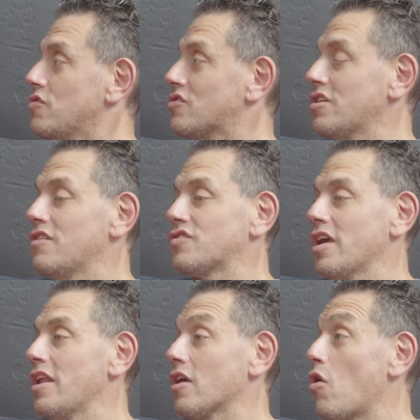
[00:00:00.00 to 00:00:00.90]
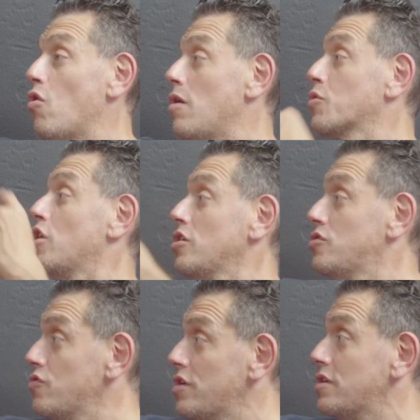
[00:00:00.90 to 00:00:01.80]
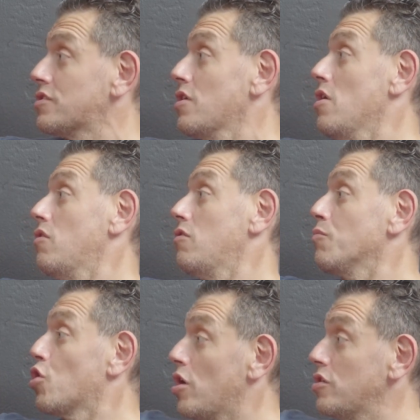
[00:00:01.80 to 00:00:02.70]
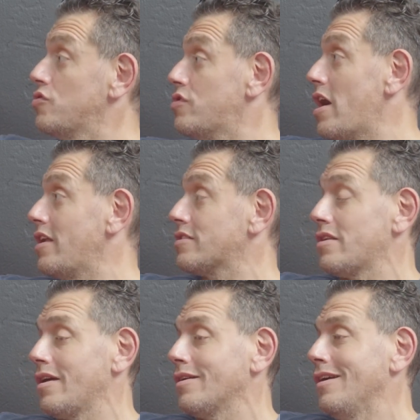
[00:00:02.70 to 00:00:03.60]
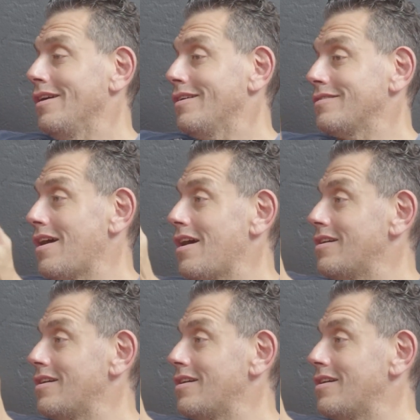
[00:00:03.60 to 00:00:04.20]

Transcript: So instead of saying like, oh, I'm gonna do this or I'm gonna do that, it's like, nah,